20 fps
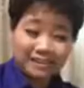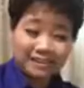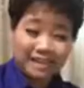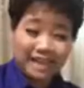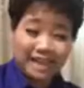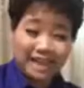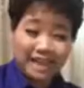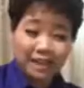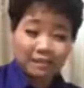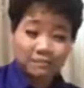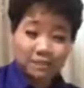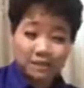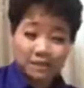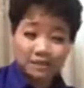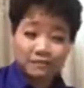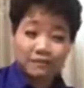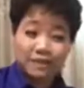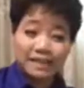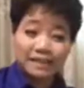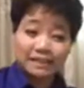I have my
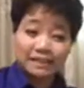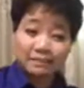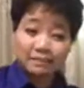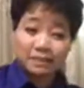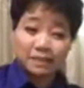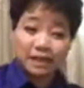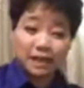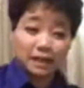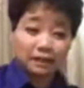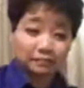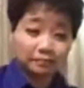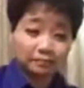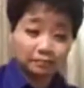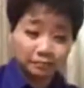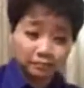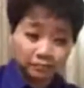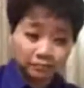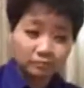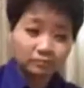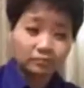event coming up,
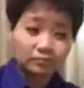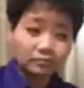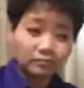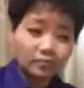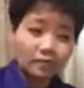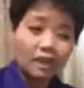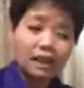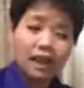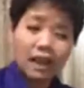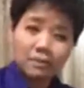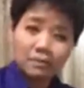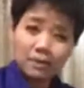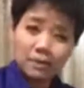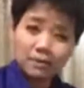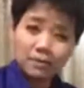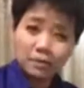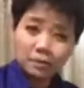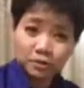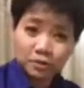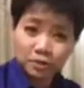I'm
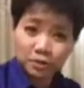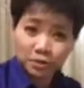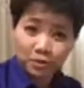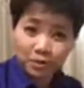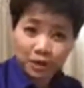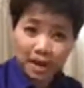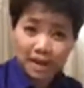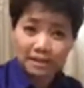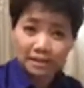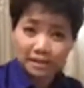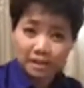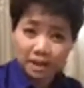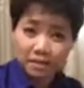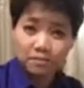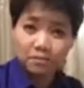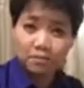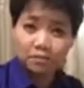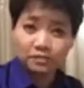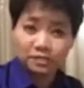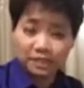able to trade a
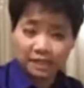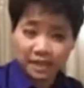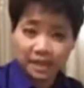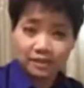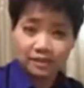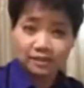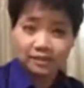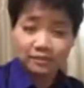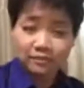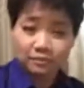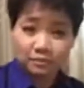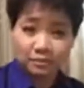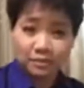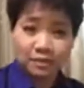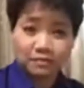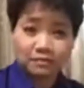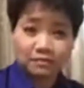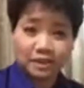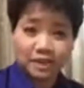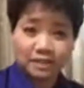couple of stages with my
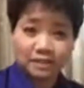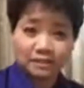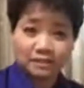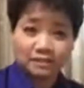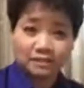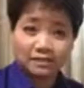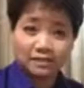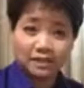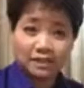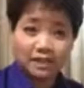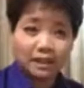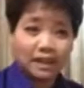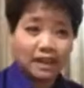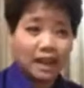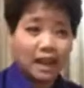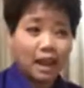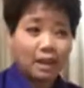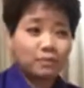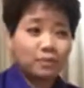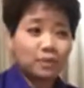friends.
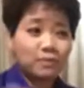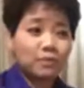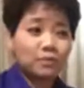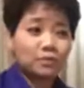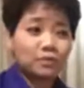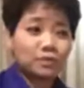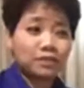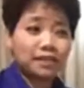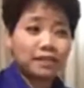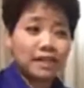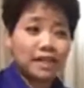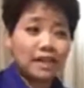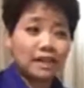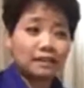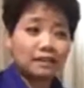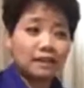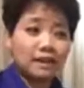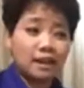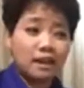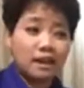I'm able to get
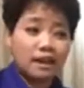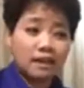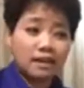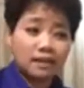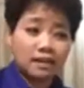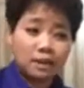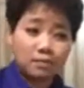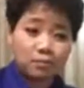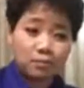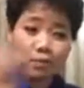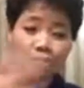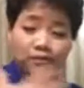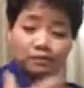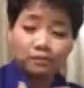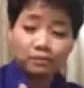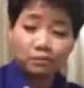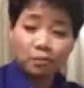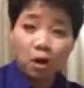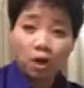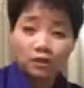a couple of
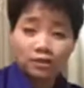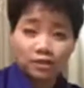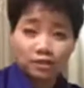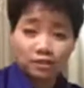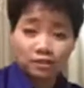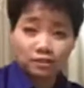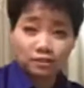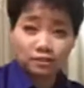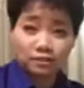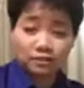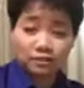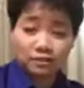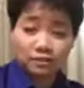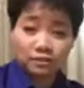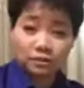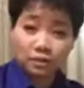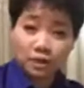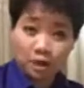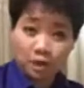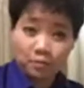sponsors to
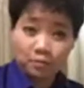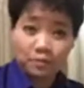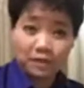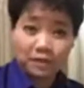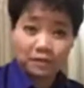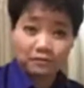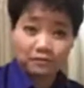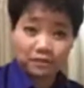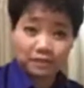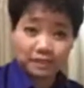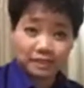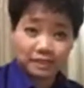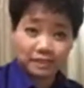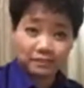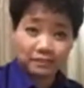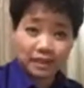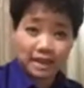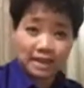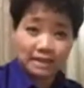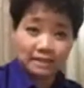help pay for the
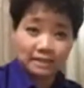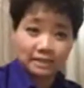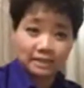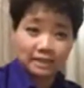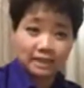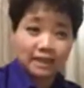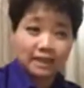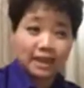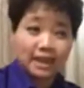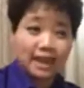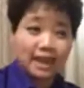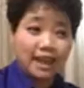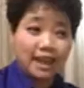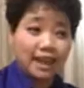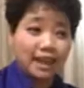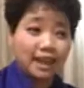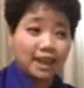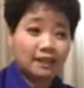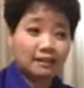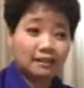event,
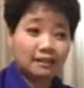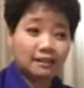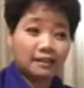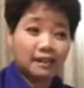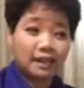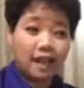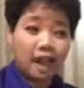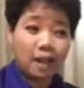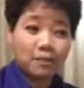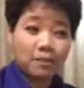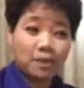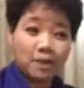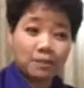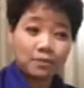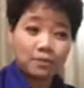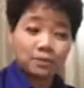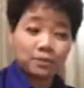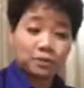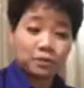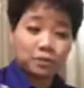and I'm
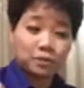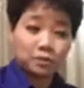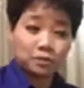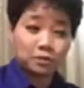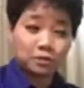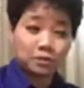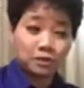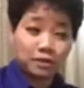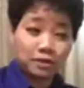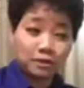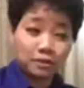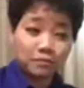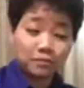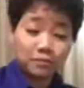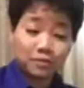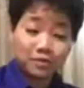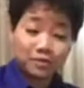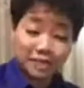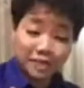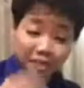able to
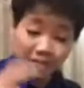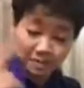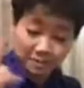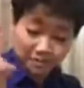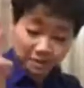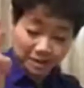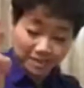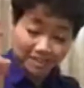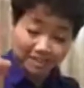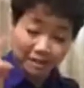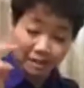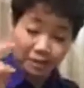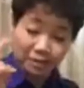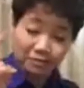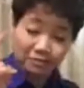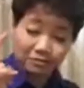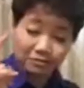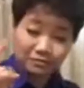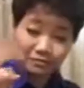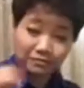position
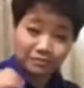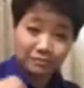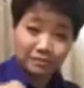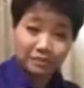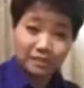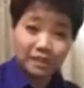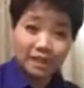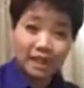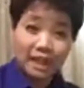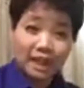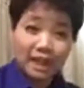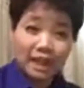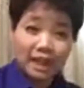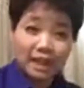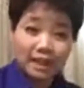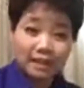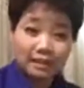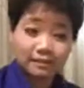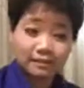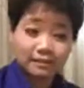myself
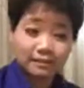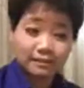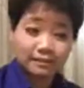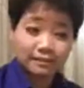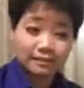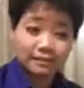as